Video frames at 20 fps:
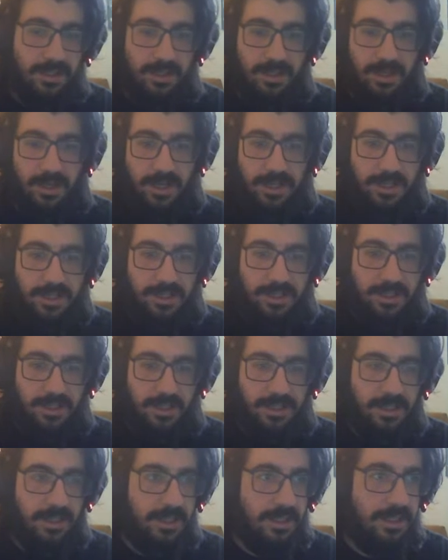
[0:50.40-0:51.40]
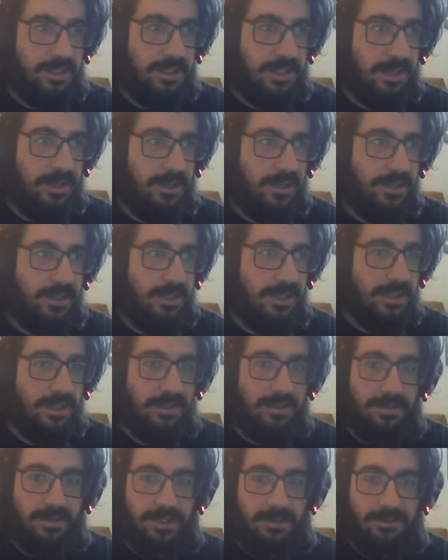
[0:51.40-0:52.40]
All right. So,
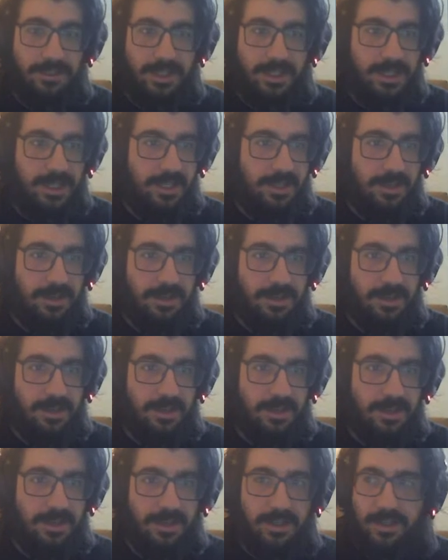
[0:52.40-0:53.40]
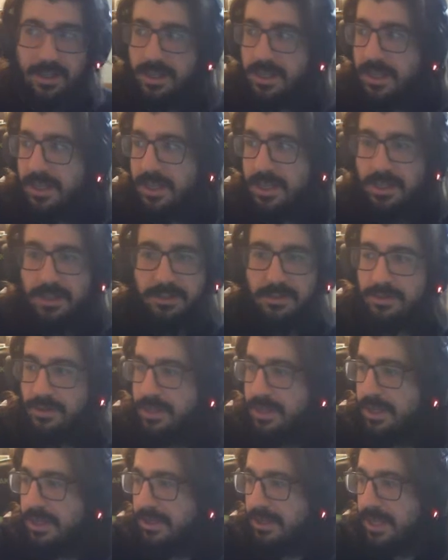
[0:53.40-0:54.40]
doing another. Uh,
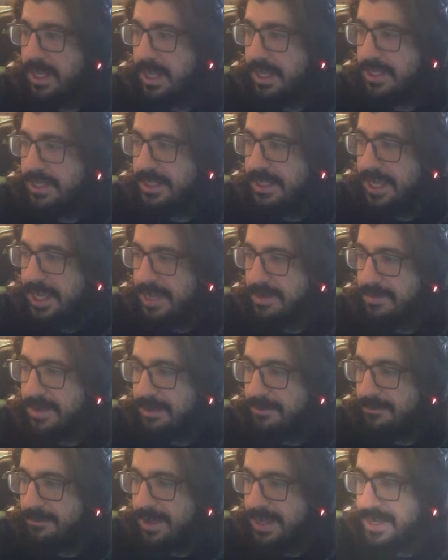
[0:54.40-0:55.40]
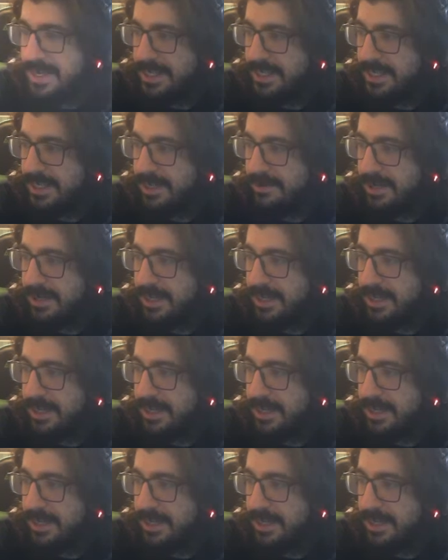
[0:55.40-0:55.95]
oh, God damn it! What is going